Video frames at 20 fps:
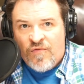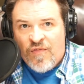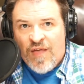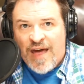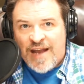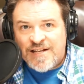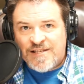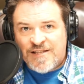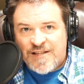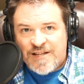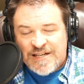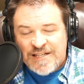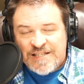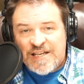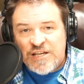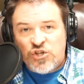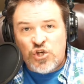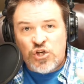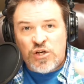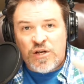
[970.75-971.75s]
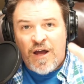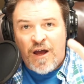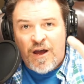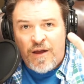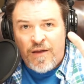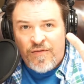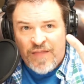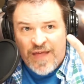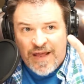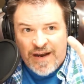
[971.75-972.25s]
That is the decision
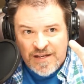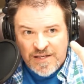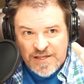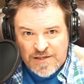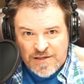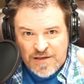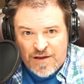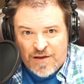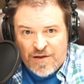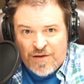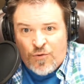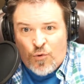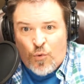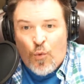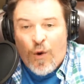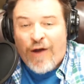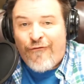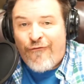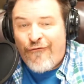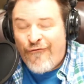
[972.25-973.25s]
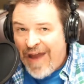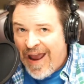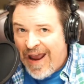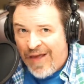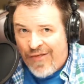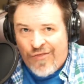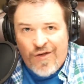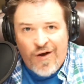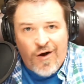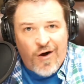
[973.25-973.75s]
that is what
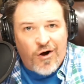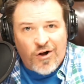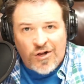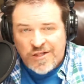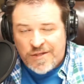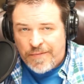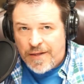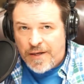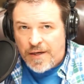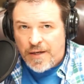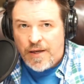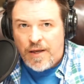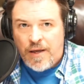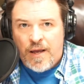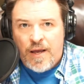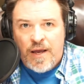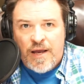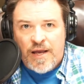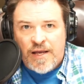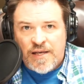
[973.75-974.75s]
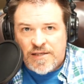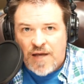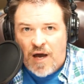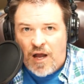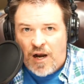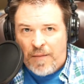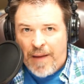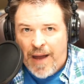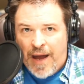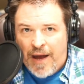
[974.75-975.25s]
faith ultimately is
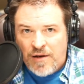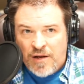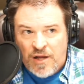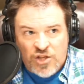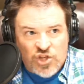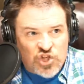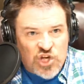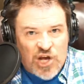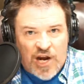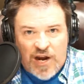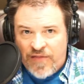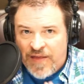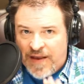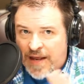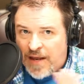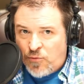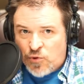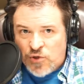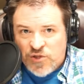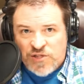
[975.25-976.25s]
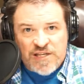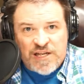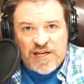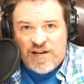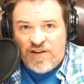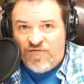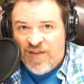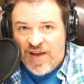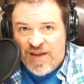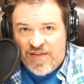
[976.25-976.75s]
all about. Jonathan Edwards
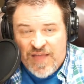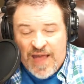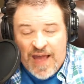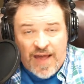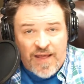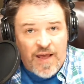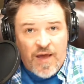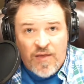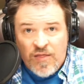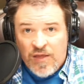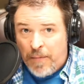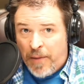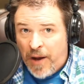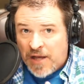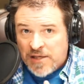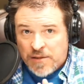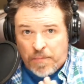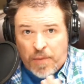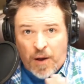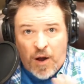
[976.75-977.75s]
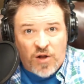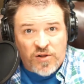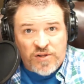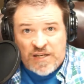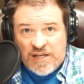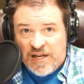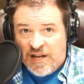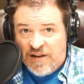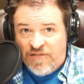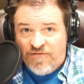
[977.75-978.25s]
didn't invent that. The Apostle Paul
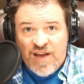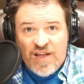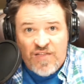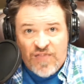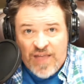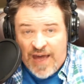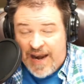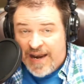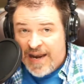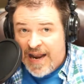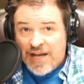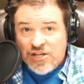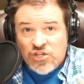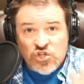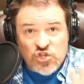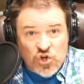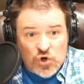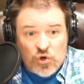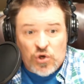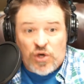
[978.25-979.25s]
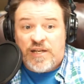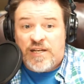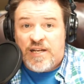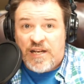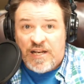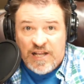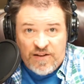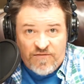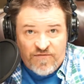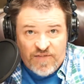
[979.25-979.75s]
didn't invent that. And I certainly
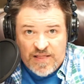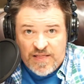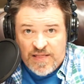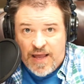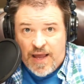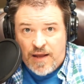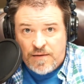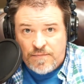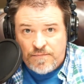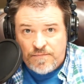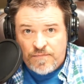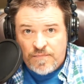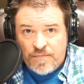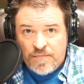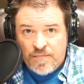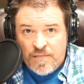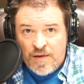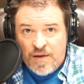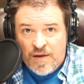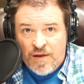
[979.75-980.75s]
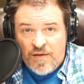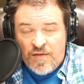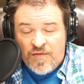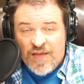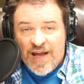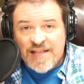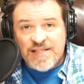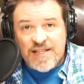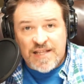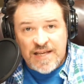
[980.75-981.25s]
didn't invent that.
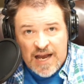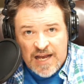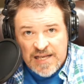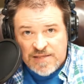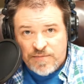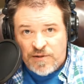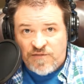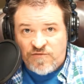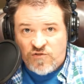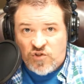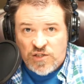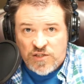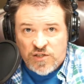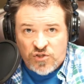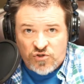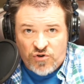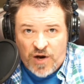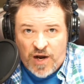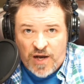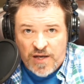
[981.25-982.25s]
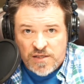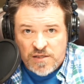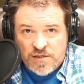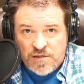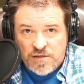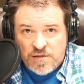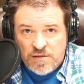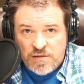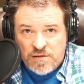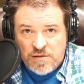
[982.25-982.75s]
That's the gospel of Jesus
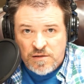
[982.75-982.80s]
Christ.